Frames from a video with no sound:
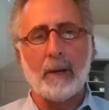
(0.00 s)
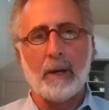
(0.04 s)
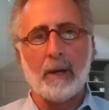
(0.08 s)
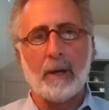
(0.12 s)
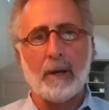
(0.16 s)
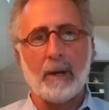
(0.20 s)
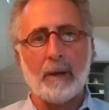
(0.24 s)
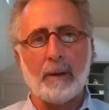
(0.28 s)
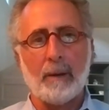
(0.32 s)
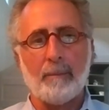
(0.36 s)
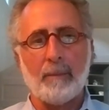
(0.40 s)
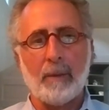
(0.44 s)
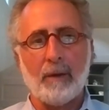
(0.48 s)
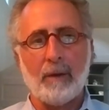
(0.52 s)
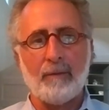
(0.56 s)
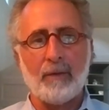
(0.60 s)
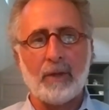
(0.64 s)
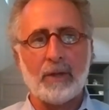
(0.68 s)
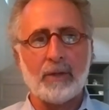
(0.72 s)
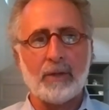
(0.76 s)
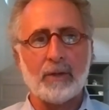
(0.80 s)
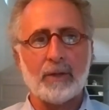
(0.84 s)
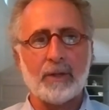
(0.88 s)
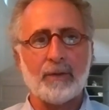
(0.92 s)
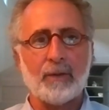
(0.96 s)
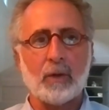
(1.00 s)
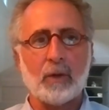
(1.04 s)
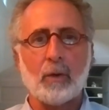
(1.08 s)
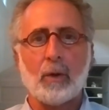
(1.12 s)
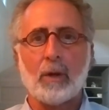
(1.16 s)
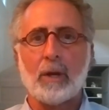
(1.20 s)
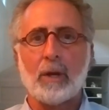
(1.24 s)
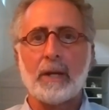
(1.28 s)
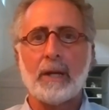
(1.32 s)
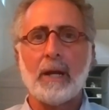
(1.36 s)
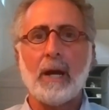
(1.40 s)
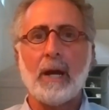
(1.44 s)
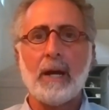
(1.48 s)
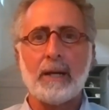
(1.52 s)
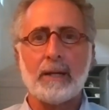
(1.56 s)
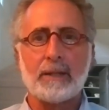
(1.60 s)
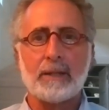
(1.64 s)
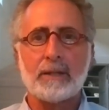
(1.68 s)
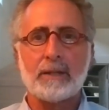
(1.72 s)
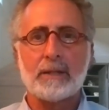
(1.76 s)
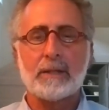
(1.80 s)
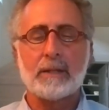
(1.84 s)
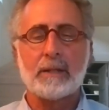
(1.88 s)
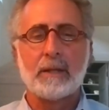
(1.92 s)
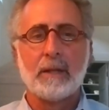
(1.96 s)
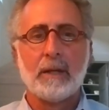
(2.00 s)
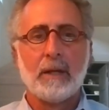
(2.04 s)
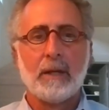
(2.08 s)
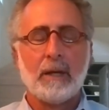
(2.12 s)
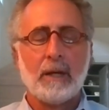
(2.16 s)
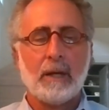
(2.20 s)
a vineyard in the Golan Heights.